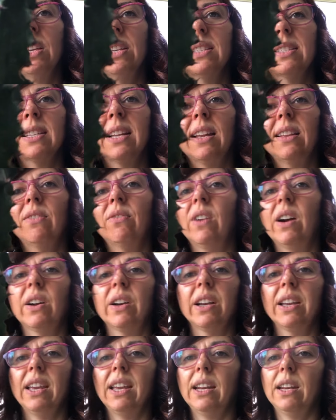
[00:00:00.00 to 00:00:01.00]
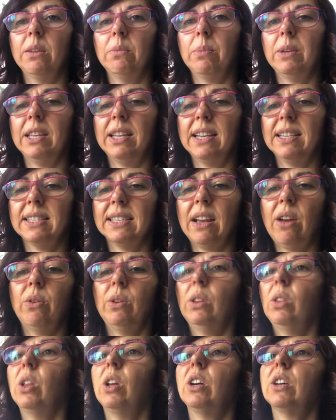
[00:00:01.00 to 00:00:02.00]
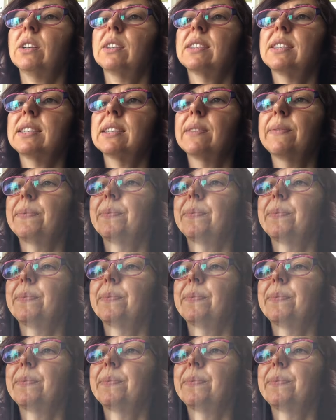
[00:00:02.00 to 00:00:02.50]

It's not variegated, but that's how it looks.